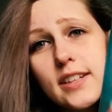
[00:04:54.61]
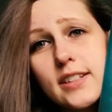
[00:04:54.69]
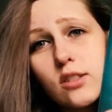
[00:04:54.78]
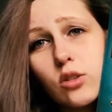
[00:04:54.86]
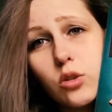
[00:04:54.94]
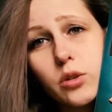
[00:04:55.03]

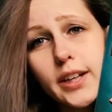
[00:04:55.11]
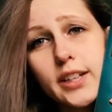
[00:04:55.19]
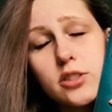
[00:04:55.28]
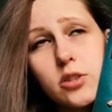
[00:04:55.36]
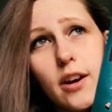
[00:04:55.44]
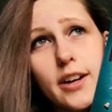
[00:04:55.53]
is Gloria
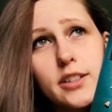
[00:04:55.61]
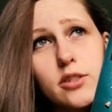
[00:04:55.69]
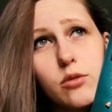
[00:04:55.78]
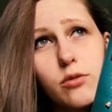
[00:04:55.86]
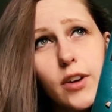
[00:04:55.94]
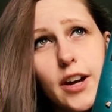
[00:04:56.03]
trying
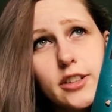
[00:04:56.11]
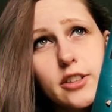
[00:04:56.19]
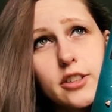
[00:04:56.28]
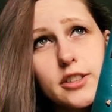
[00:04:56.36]
to find her